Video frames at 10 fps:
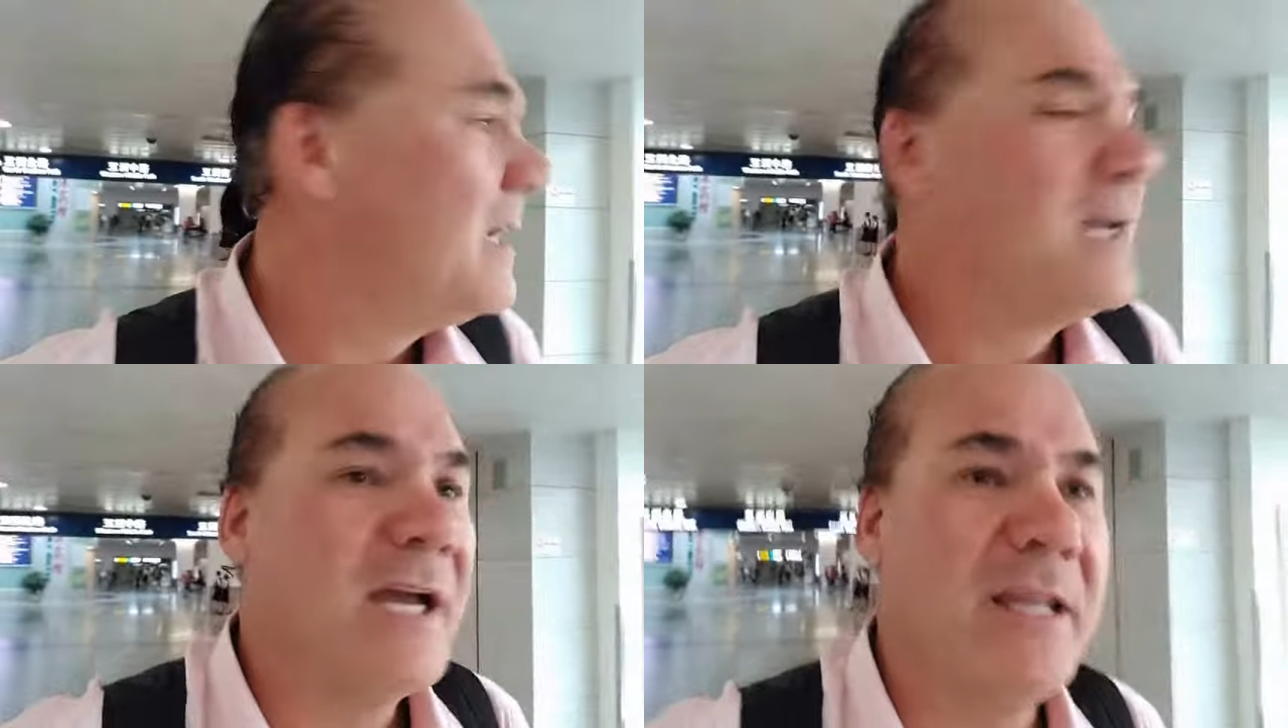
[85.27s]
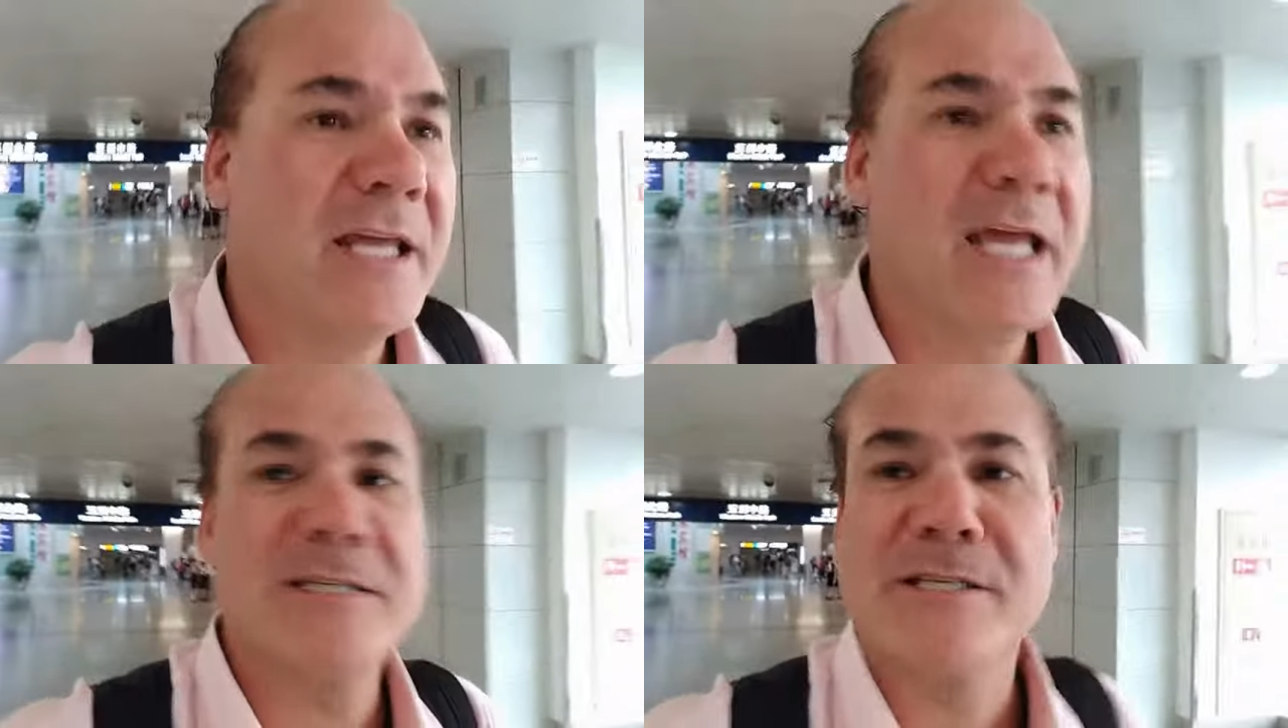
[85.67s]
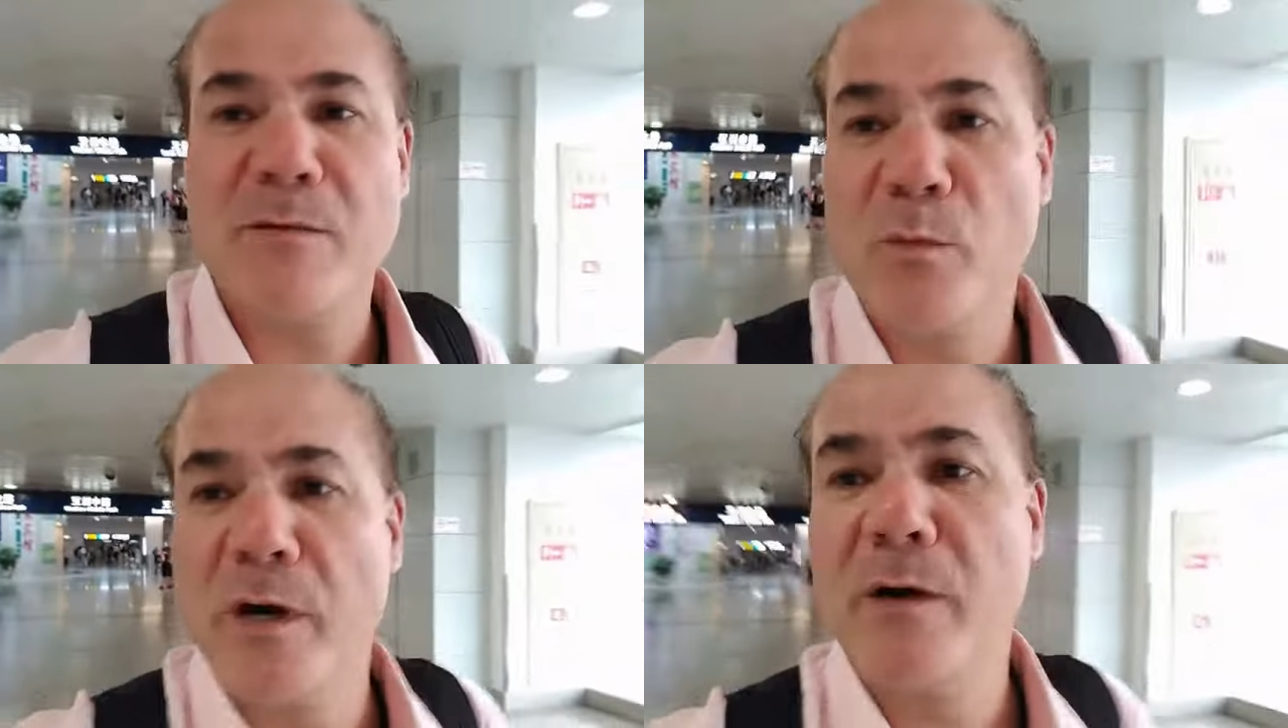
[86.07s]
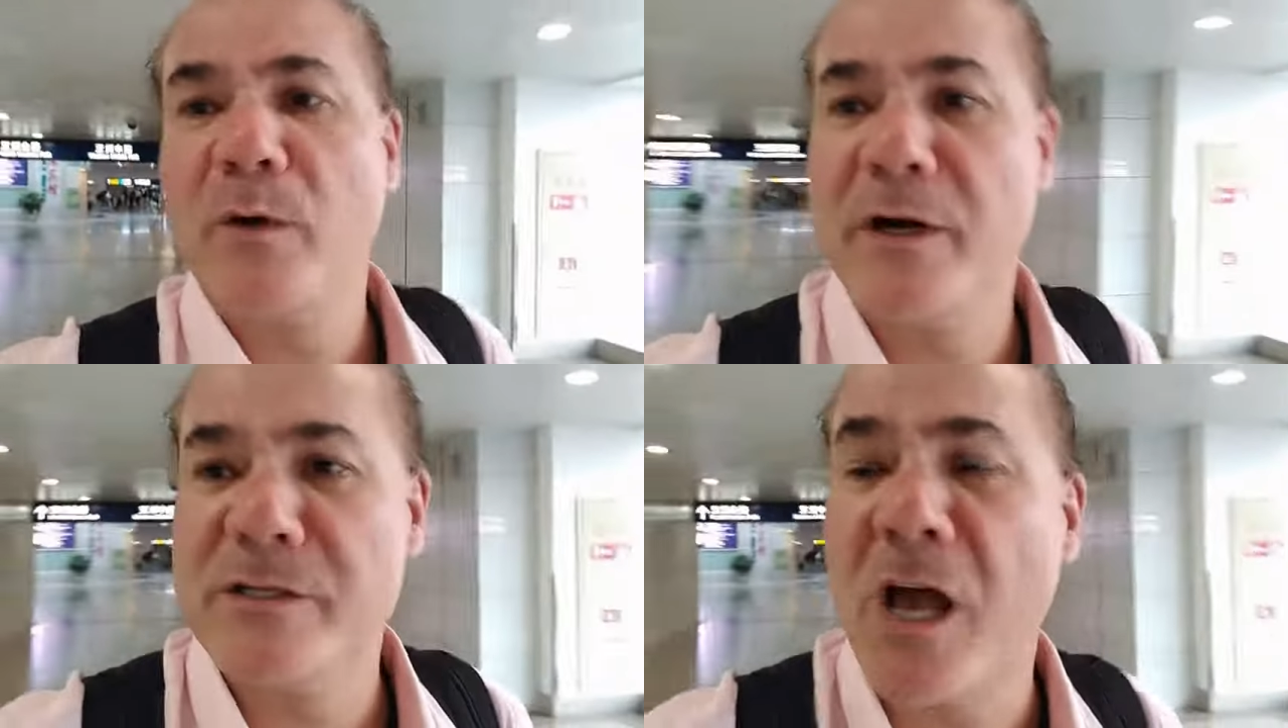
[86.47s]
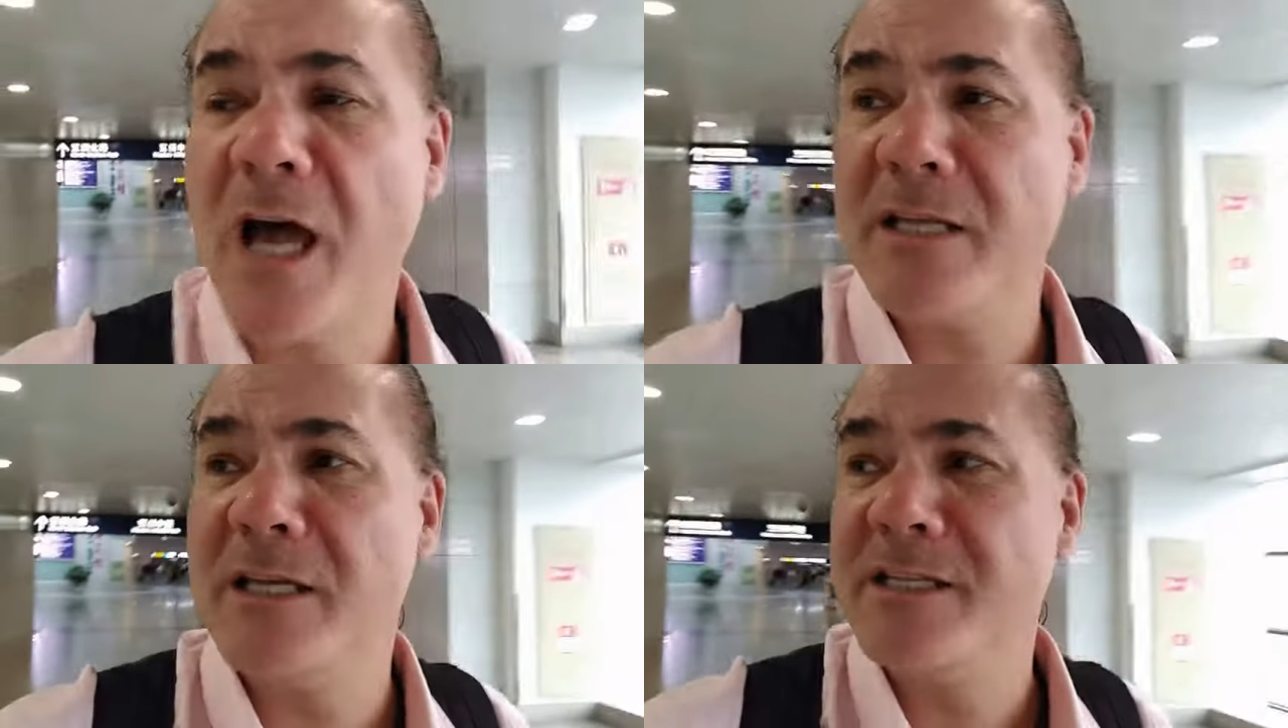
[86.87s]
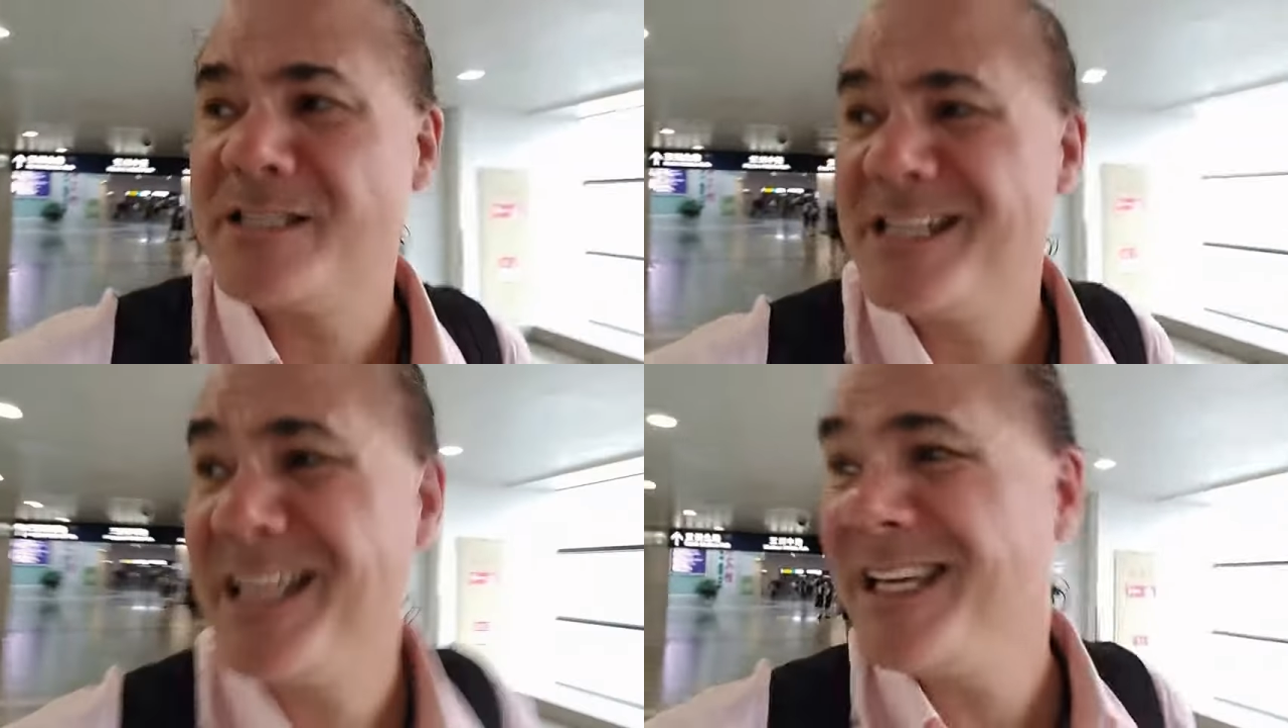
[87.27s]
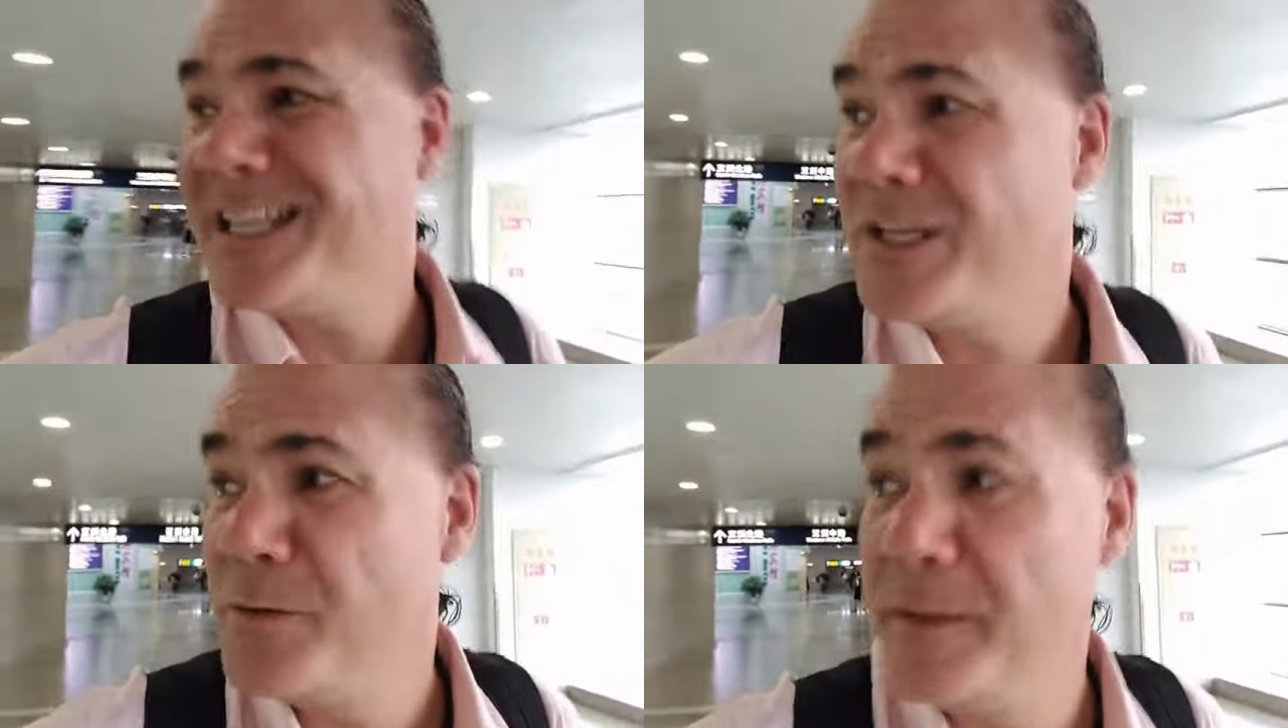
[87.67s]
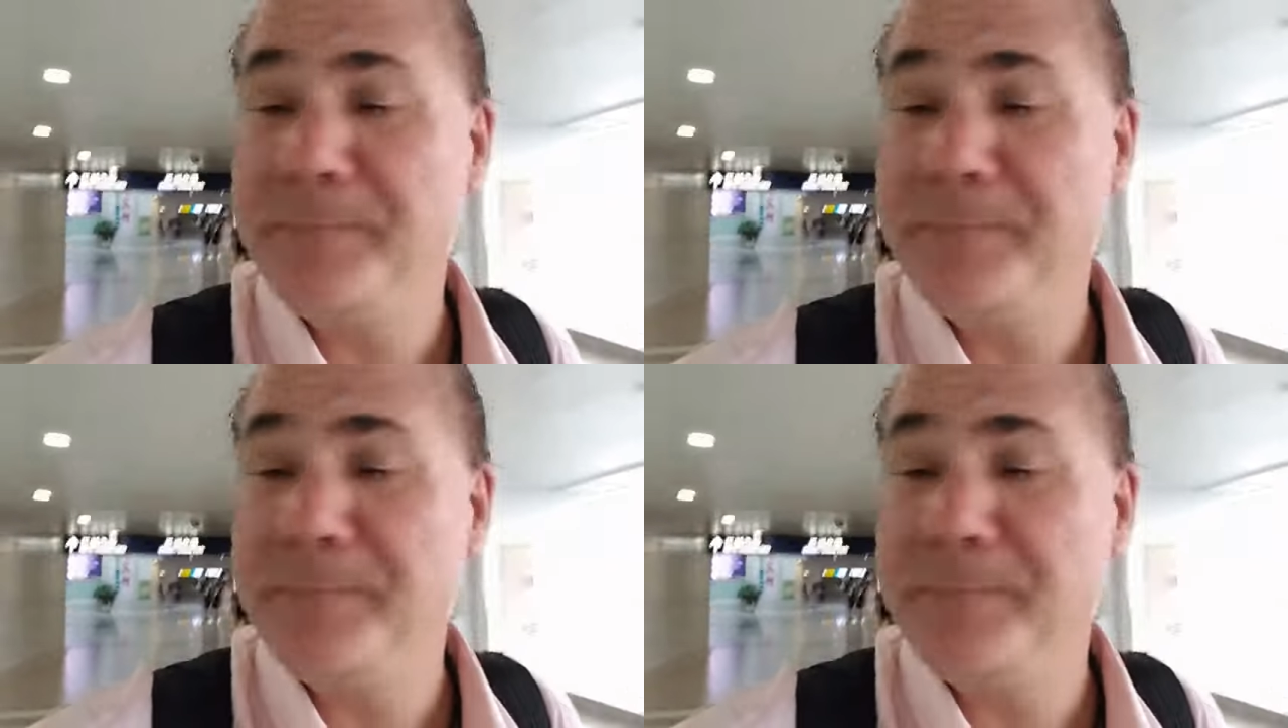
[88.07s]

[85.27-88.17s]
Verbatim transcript: and then getting somewhere where it's hot and sticky and humid,